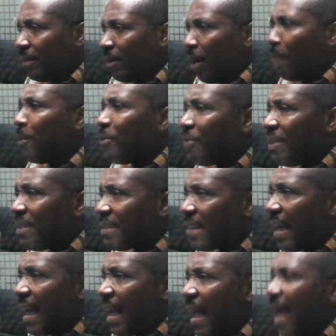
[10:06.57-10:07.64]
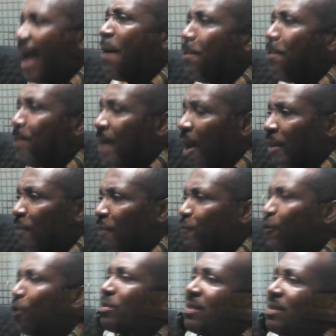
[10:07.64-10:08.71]
I'm doing say A be out the
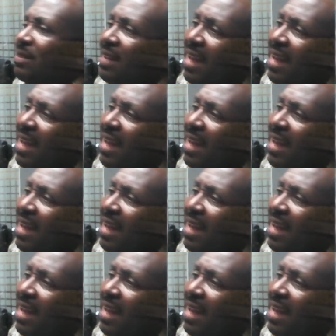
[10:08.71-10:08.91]
forms and